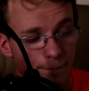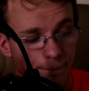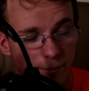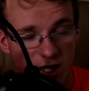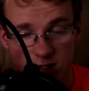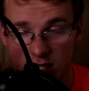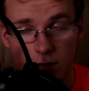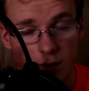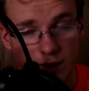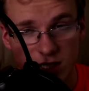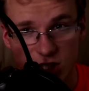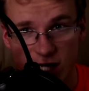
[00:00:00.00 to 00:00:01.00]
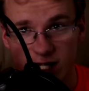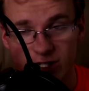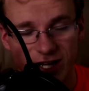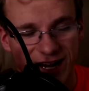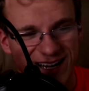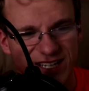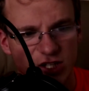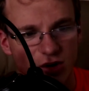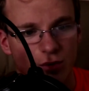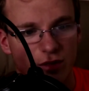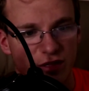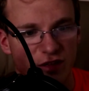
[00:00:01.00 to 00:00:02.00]
but it's going to be a big change, and I
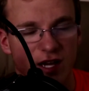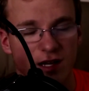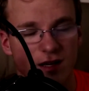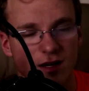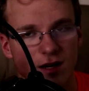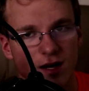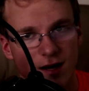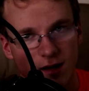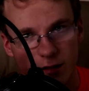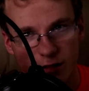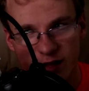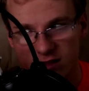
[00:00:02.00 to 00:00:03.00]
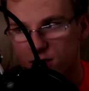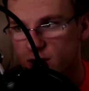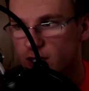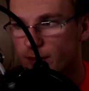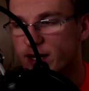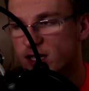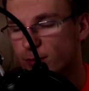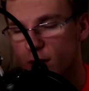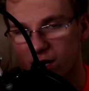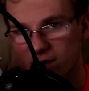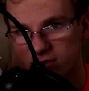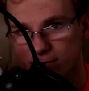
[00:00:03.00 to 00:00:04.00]
don't think that they're going to make the
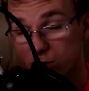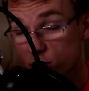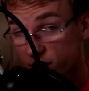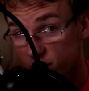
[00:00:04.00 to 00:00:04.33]
playoffs, but they'll get